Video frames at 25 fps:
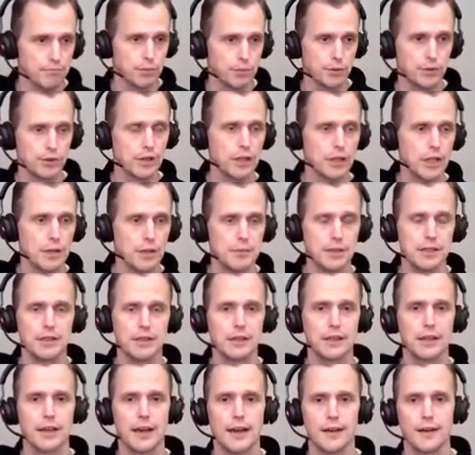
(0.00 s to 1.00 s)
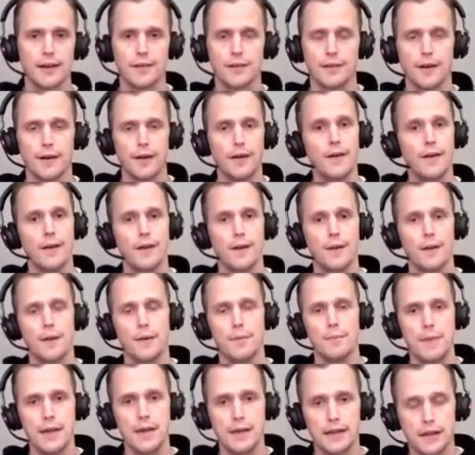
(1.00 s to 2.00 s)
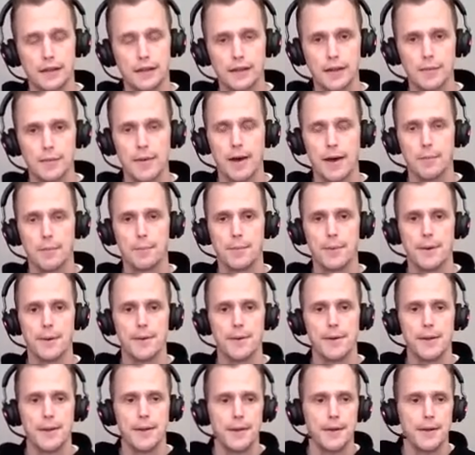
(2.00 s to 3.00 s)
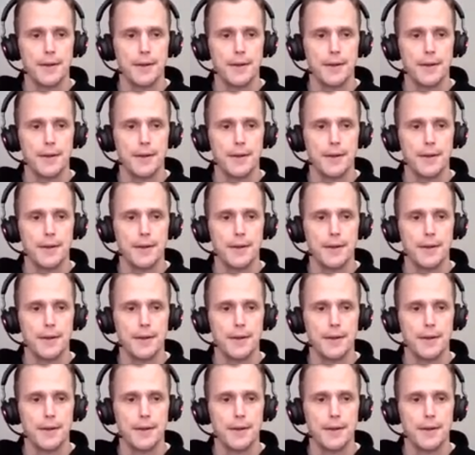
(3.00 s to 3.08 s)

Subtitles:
putting them in the calendar, making them happen.